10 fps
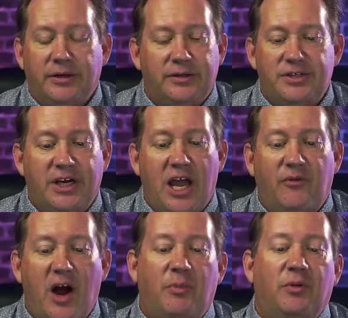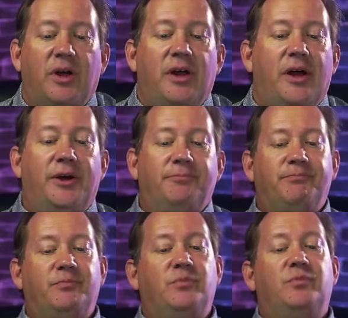She got fired, but
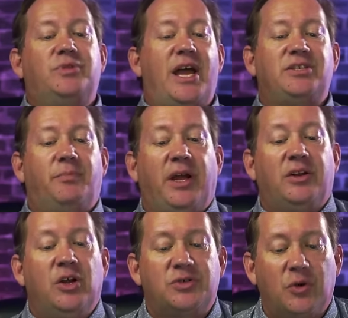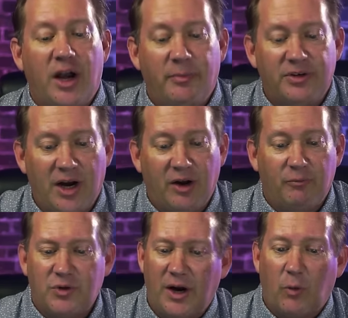that's a big news story. I've been trying
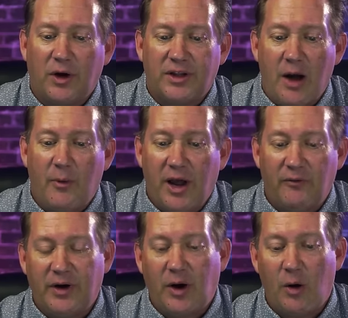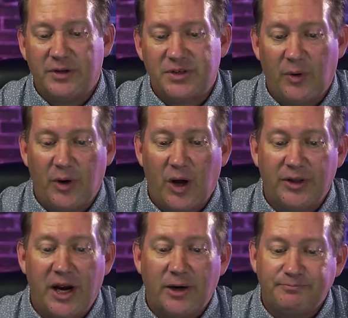to work that one out, figure out what's going on
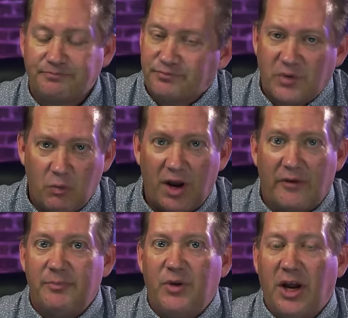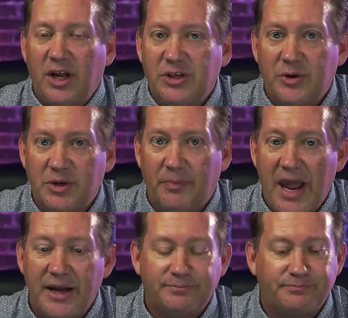there. Whatever. They're going to do a
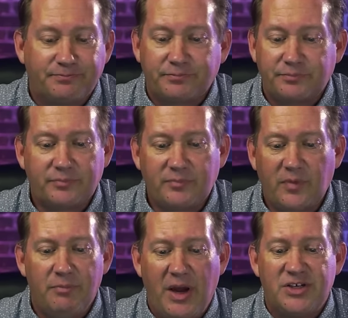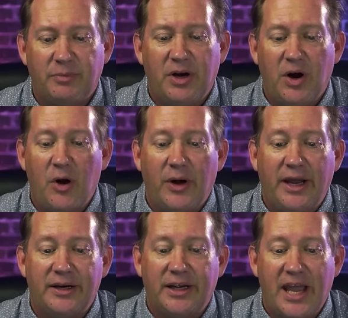debate, Ben Shapiro
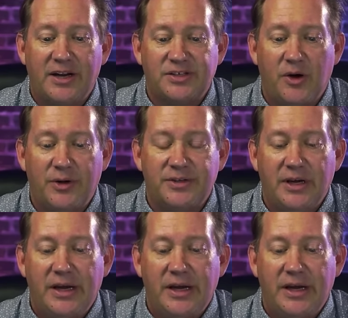and Candace Owens.